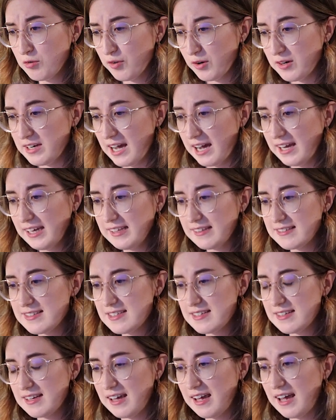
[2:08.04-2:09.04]

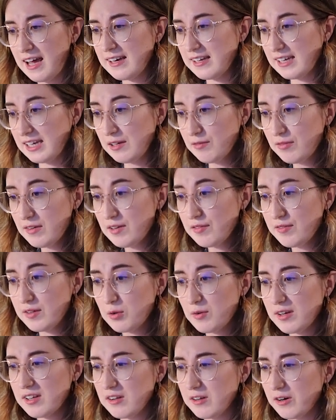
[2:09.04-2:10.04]
overnight. And even if
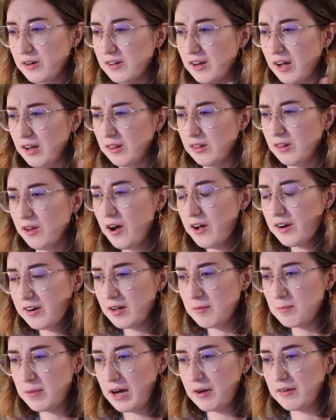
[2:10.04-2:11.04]
you can learn a lot
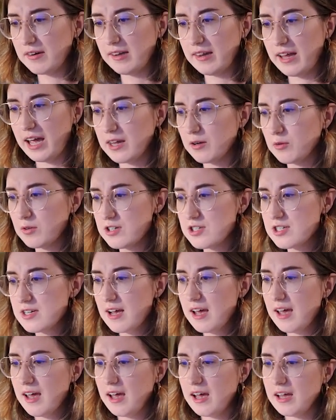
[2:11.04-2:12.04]
about a language
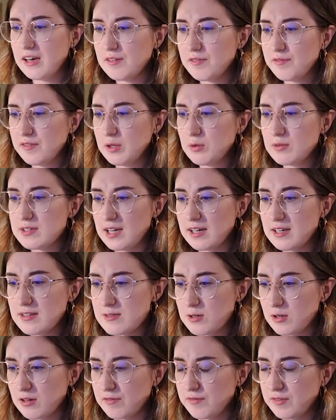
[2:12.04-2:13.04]
in a few
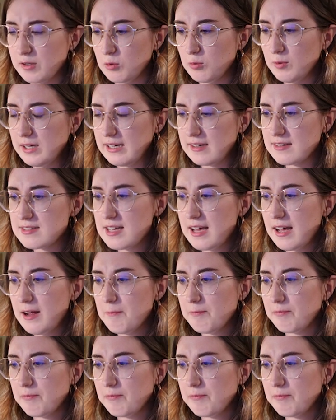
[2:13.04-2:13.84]
days or a few weeks,